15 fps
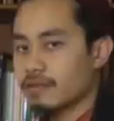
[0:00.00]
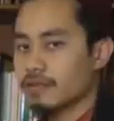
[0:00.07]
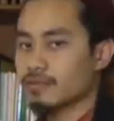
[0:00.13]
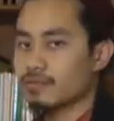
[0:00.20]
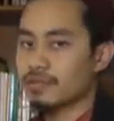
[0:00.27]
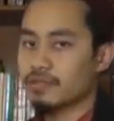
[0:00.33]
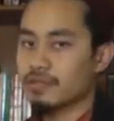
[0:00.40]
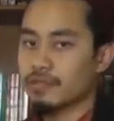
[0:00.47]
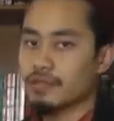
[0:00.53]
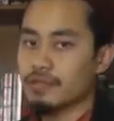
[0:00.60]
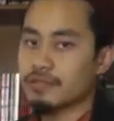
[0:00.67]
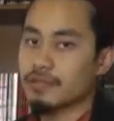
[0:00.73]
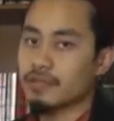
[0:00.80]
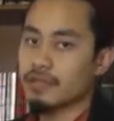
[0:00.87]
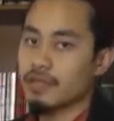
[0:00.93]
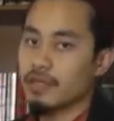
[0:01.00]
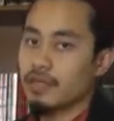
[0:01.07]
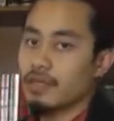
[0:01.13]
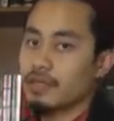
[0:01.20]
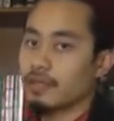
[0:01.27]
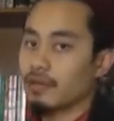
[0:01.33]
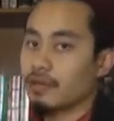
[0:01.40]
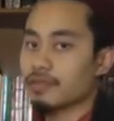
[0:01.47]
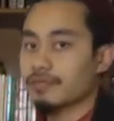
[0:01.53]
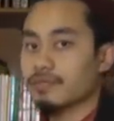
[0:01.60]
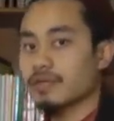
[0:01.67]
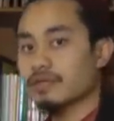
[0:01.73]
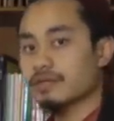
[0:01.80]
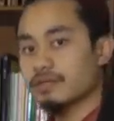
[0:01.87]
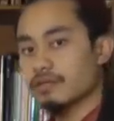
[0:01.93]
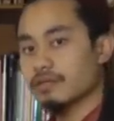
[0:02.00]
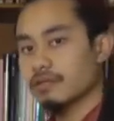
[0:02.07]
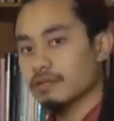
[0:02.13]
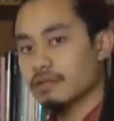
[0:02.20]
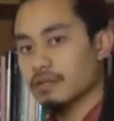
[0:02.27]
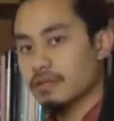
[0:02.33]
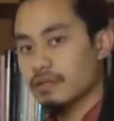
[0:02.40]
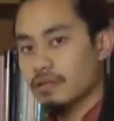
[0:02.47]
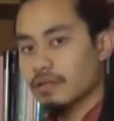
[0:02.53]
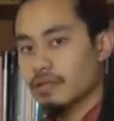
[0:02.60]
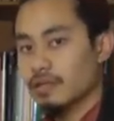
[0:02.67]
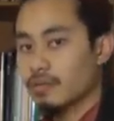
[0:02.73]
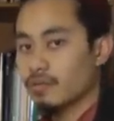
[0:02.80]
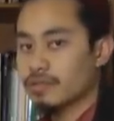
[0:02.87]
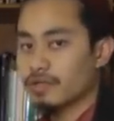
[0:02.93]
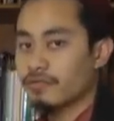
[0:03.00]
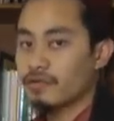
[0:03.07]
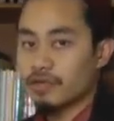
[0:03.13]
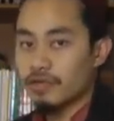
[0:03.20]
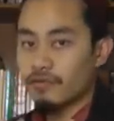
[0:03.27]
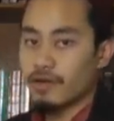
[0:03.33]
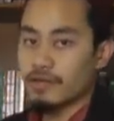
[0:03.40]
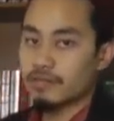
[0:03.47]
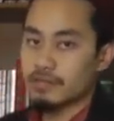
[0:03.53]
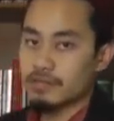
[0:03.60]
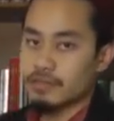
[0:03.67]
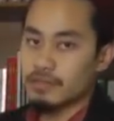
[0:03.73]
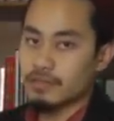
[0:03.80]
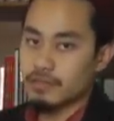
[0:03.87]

things. We see this in Allah's mercy, in which He forgives